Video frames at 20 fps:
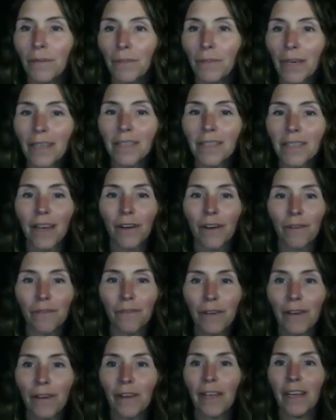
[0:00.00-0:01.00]
because at our
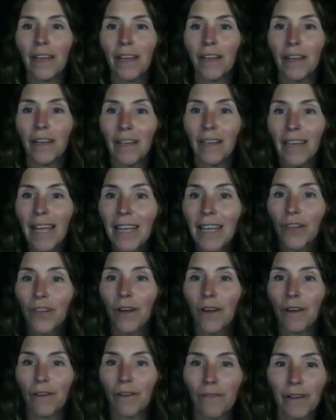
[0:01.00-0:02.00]
very
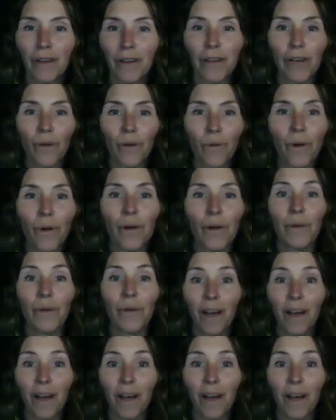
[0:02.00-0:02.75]
nature, at our very core,